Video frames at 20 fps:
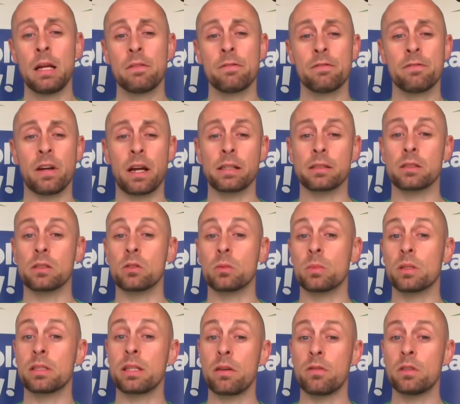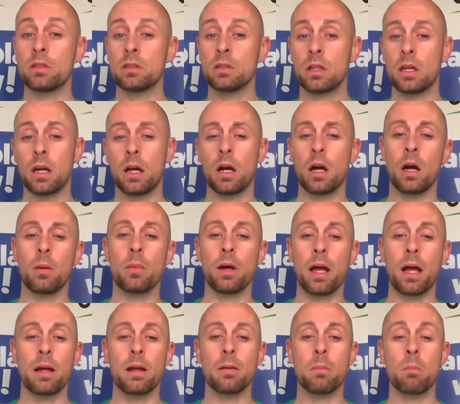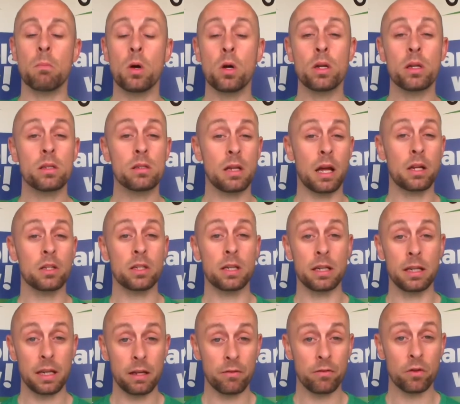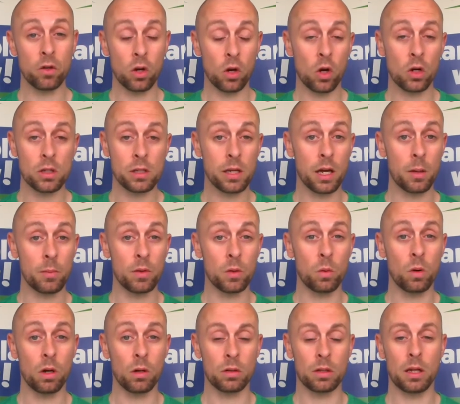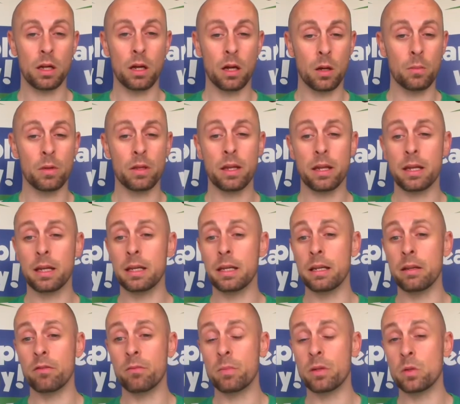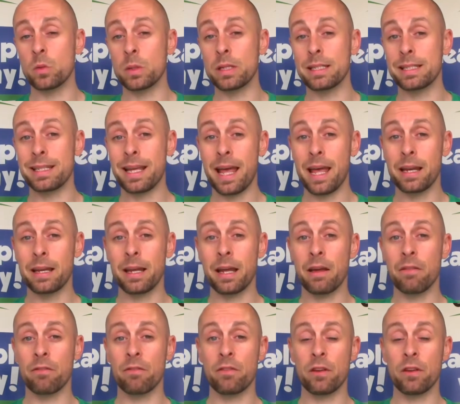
Fact number 7. Monkeys actually live for a long time in the wild, and they can live between 10 and